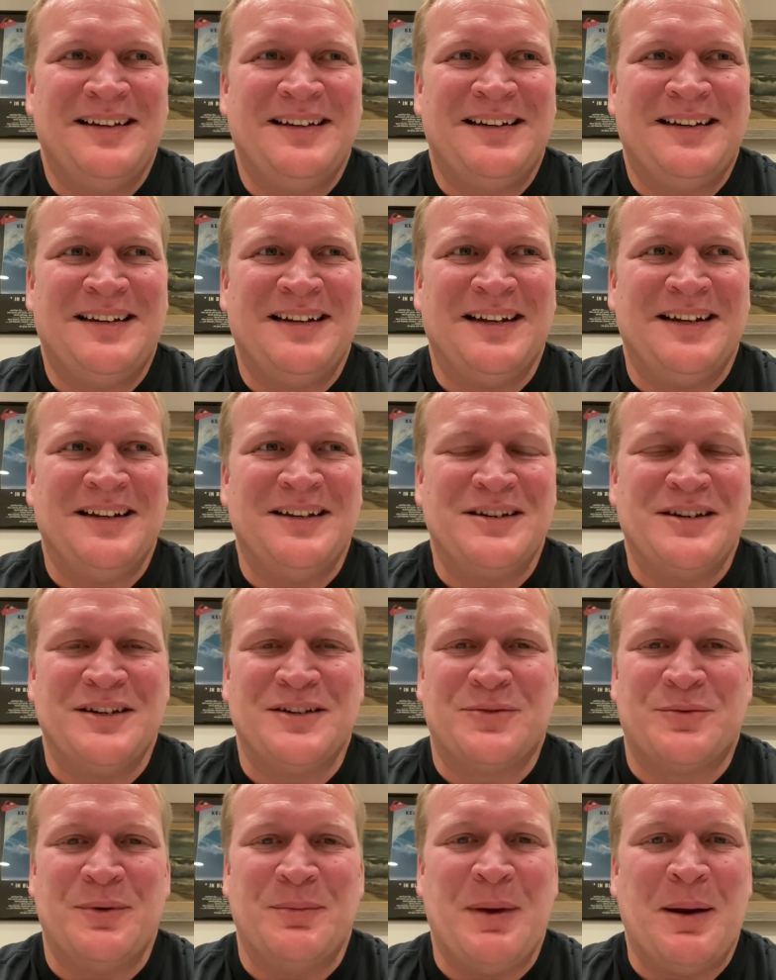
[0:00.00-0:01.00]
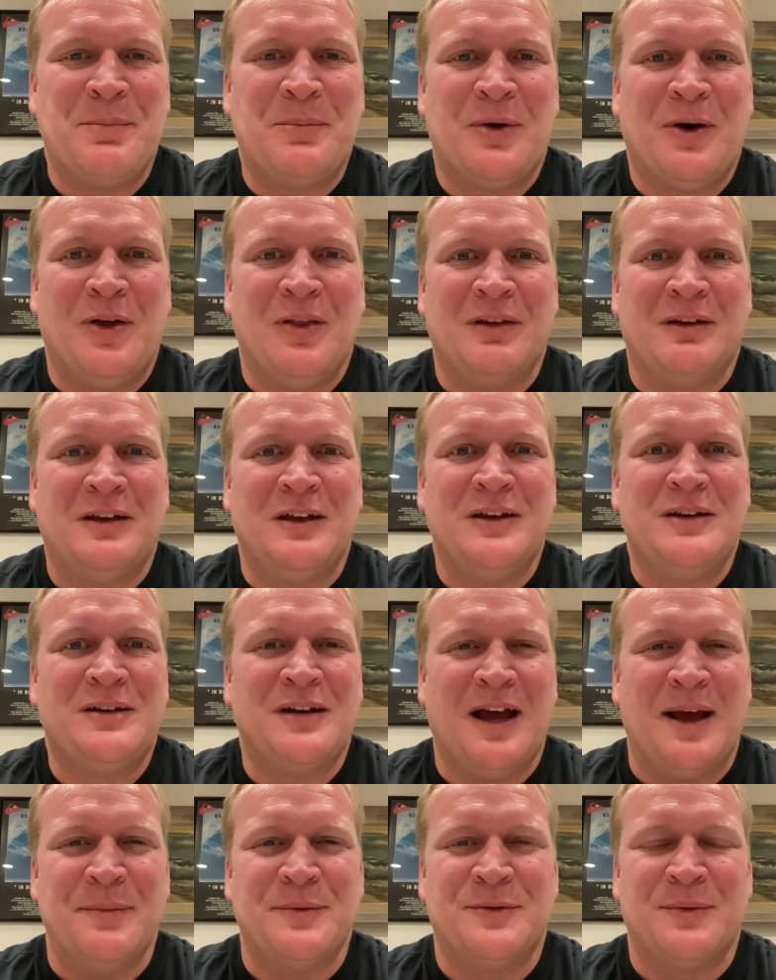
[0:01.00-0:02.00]
to just remember all the good
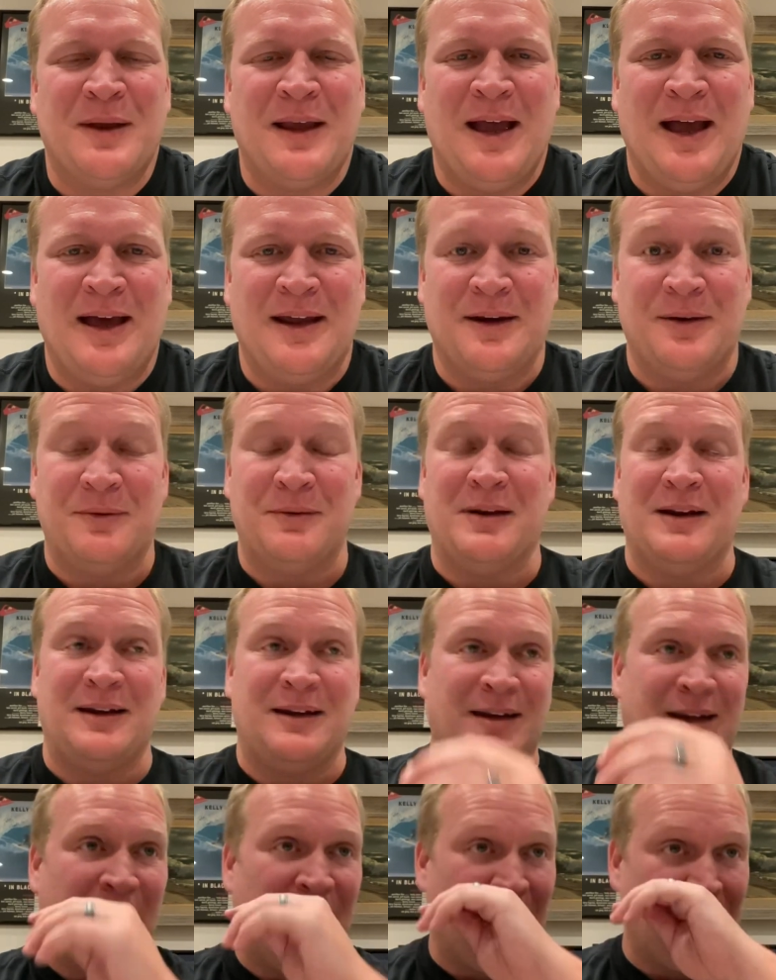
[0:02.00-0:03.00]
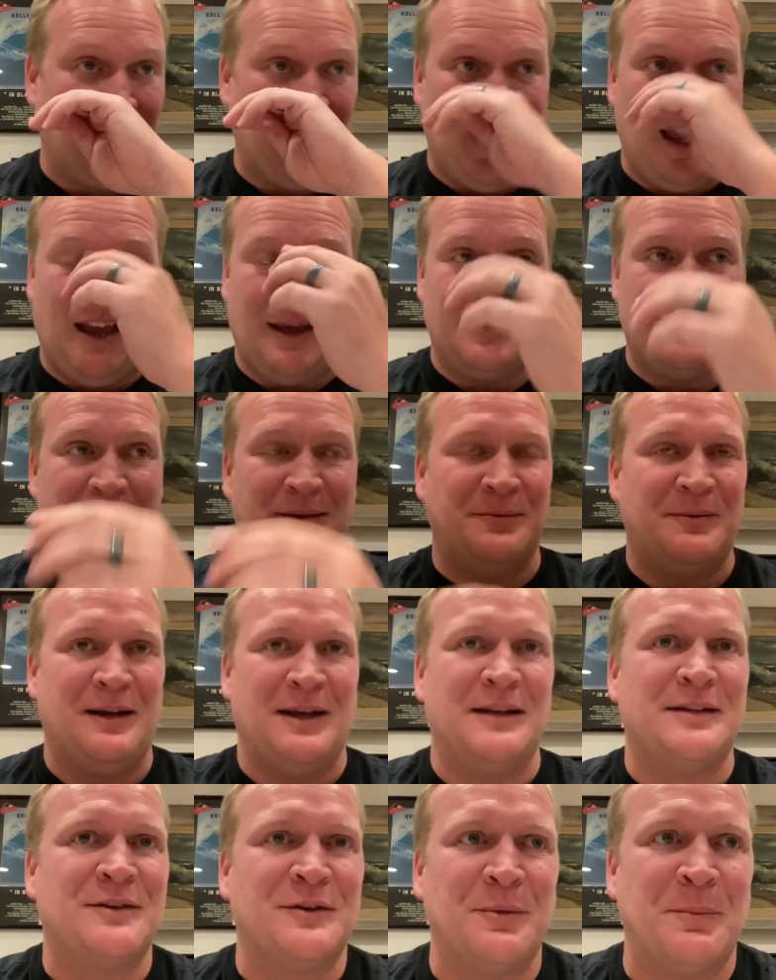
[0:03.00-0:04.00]
times we had, and, and God, we had we
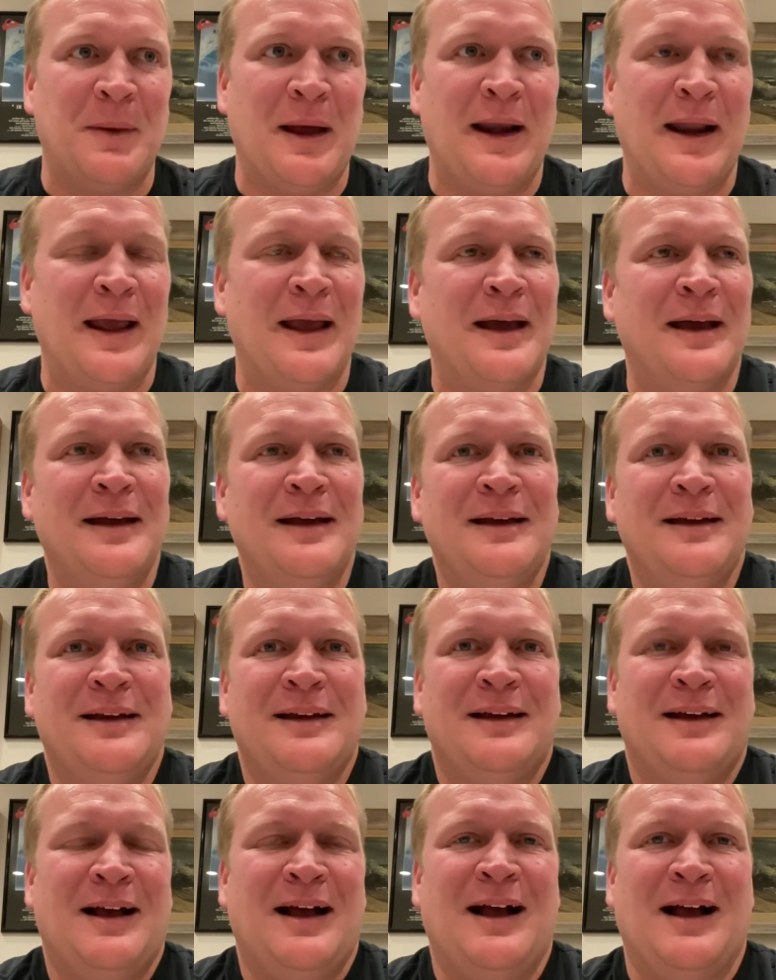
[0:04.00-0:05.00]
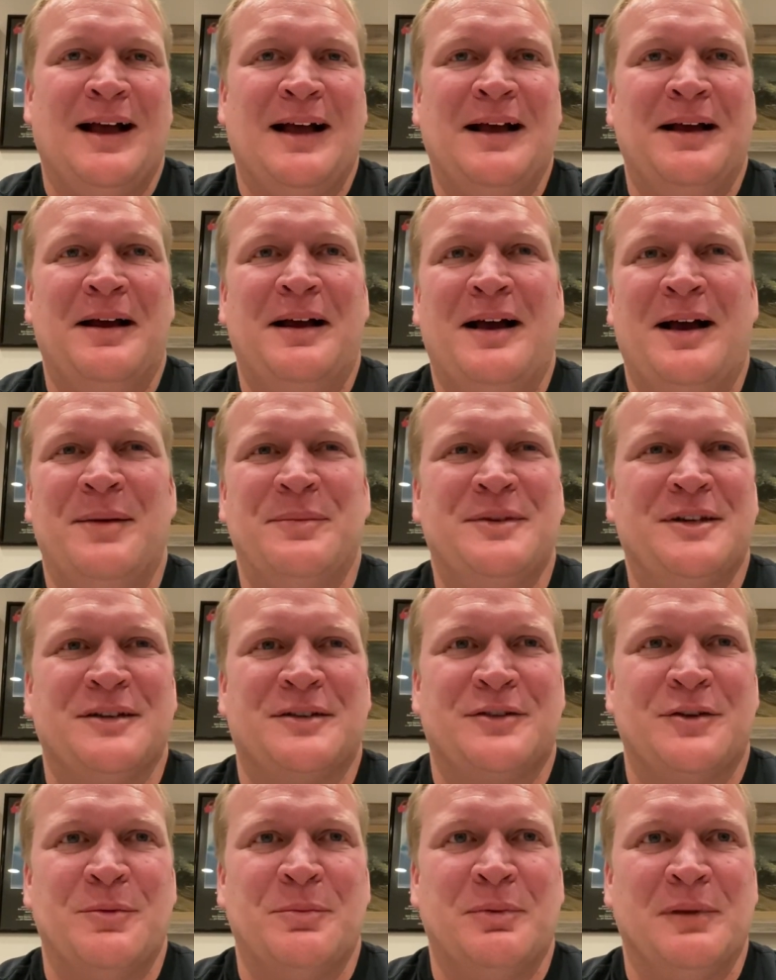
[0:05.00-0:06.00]
had so many. Uh, I'm
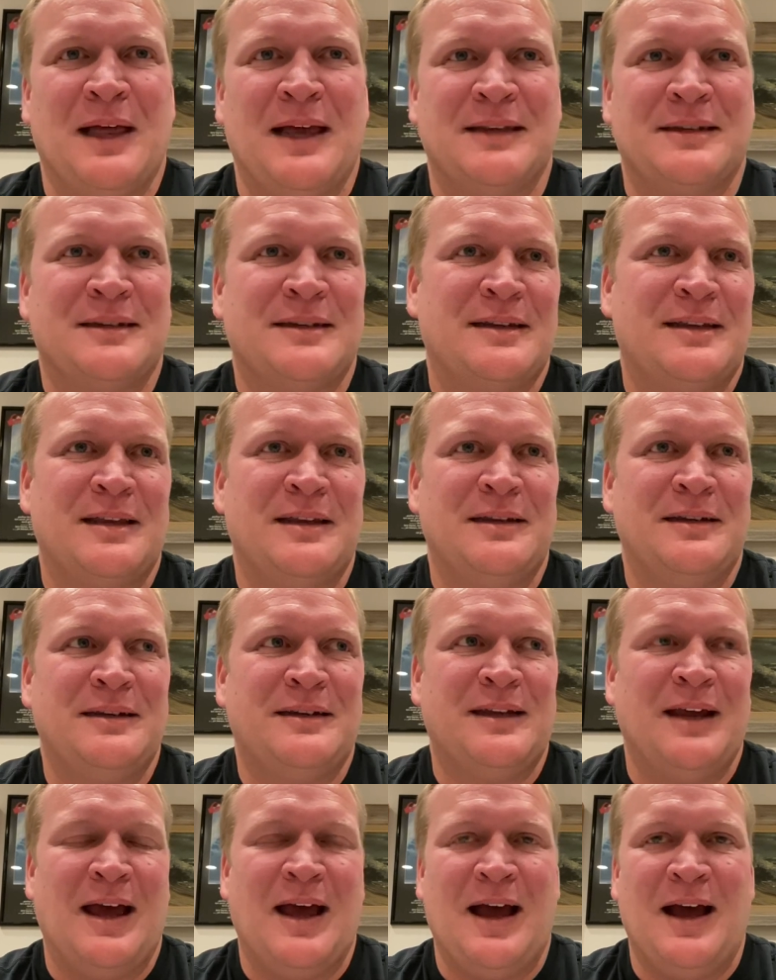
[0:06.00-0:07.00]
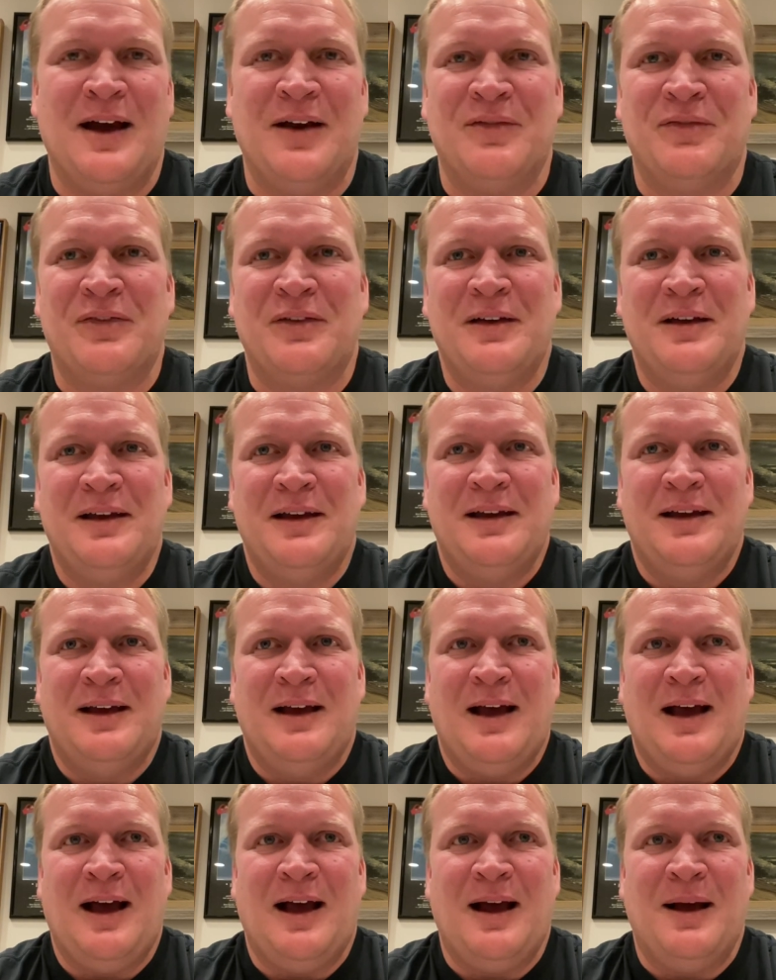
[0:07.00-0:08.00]
just so blessed to have.
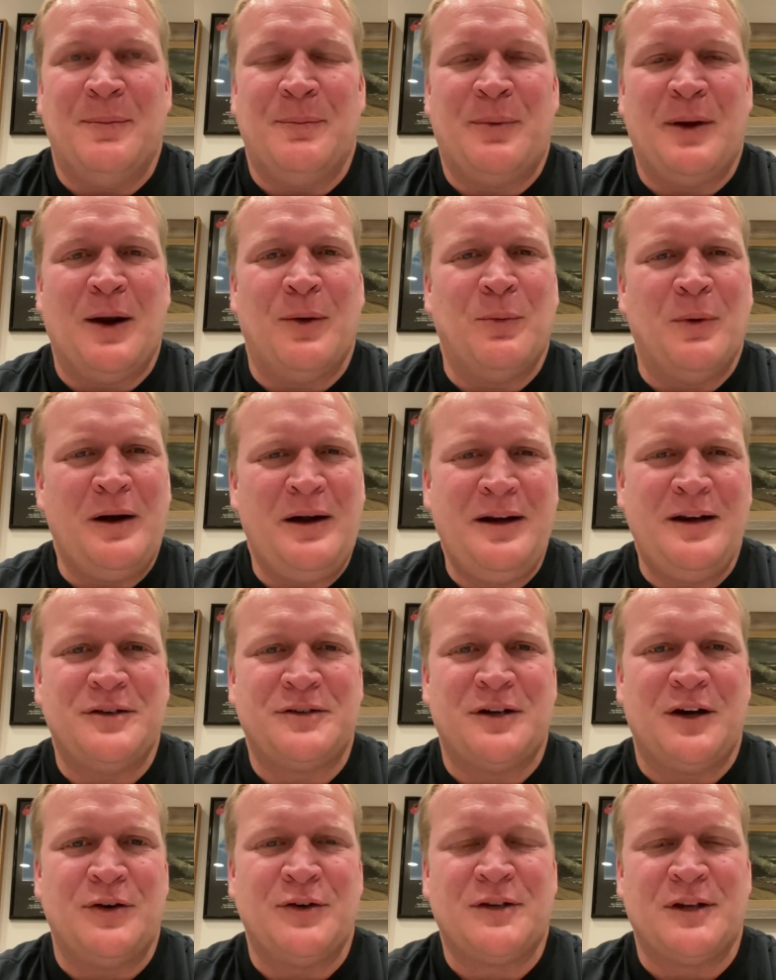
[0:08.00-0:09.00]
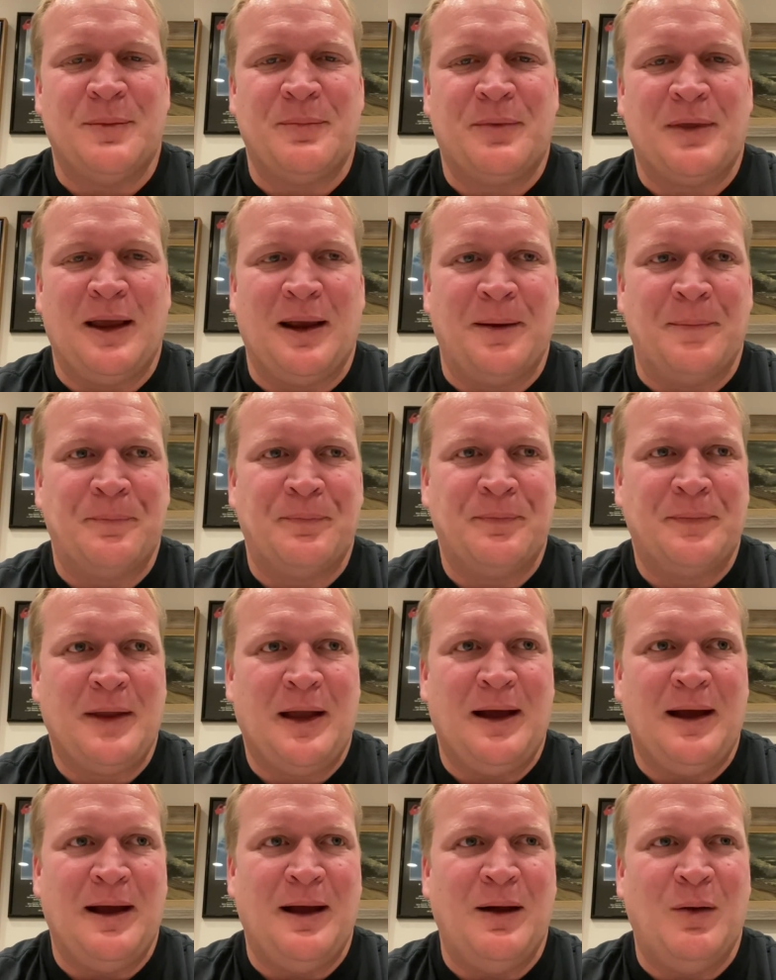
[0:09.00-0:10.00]
Uh, but I wanted to share something.
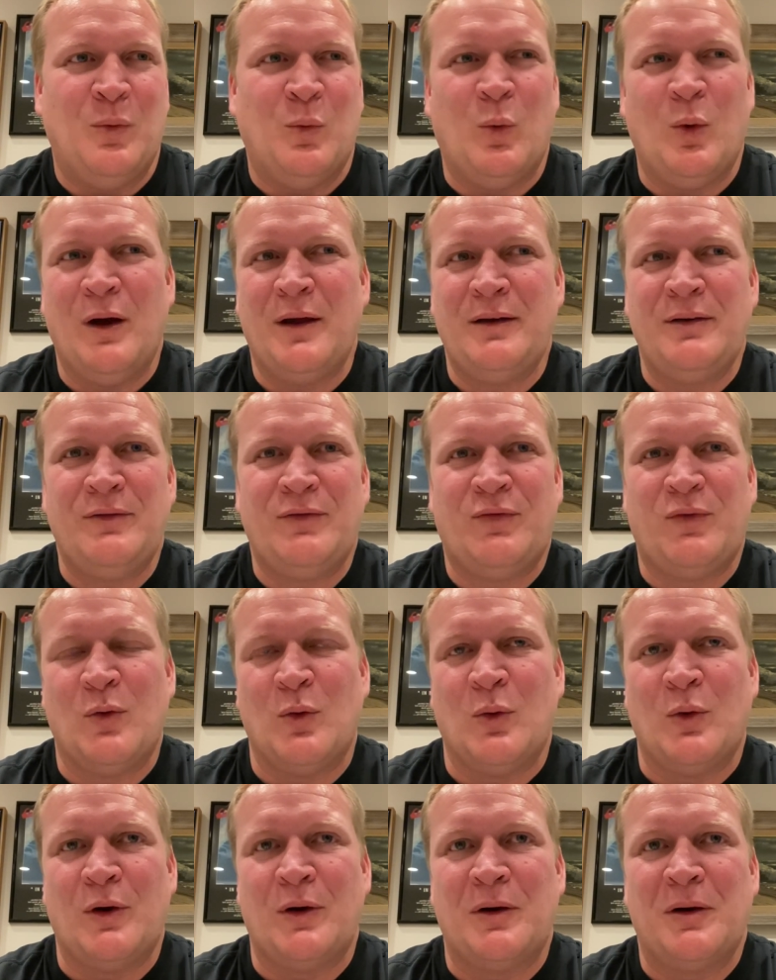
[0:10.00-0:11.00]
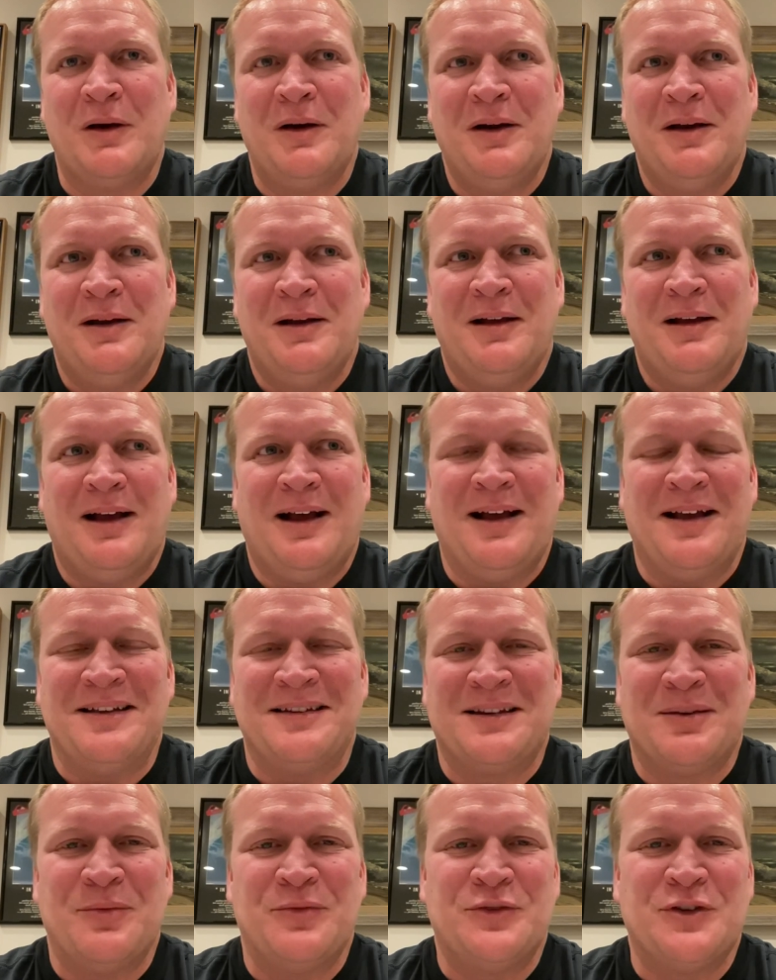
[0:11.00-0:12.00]
Uh, one for uh,
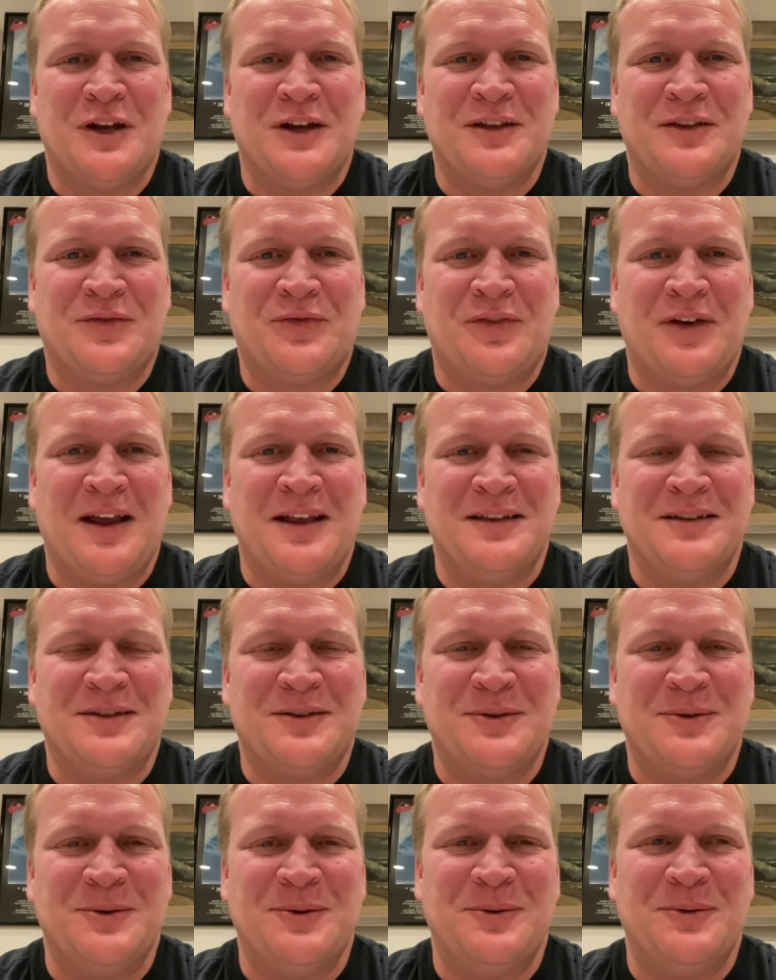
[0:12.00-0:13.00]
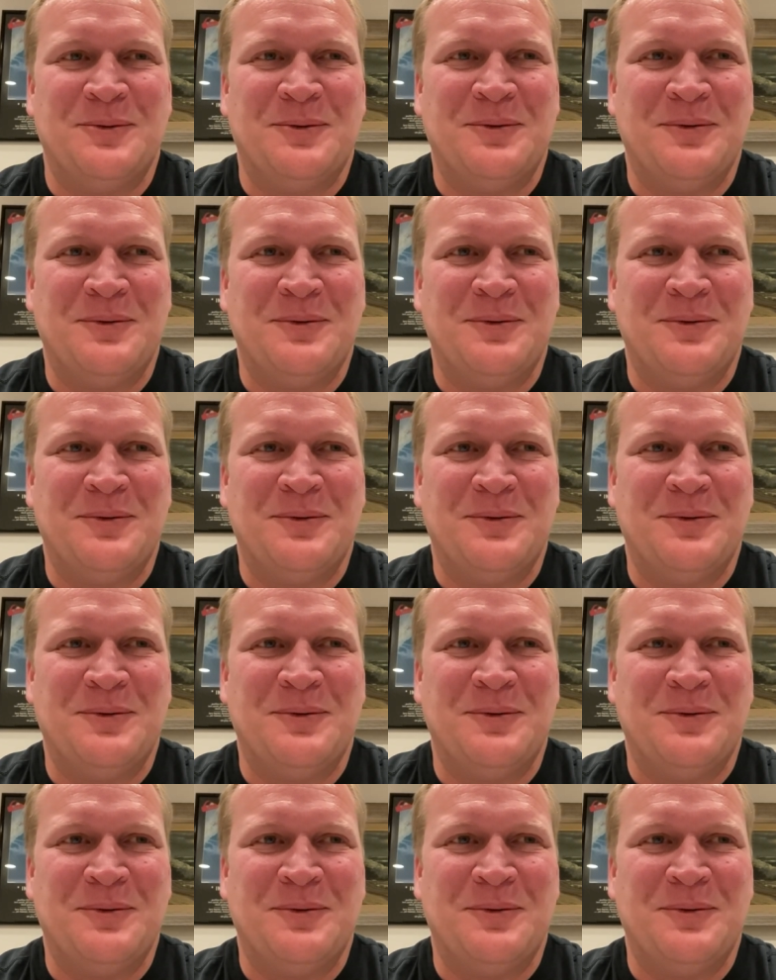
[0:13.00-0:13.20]
some of John's friends who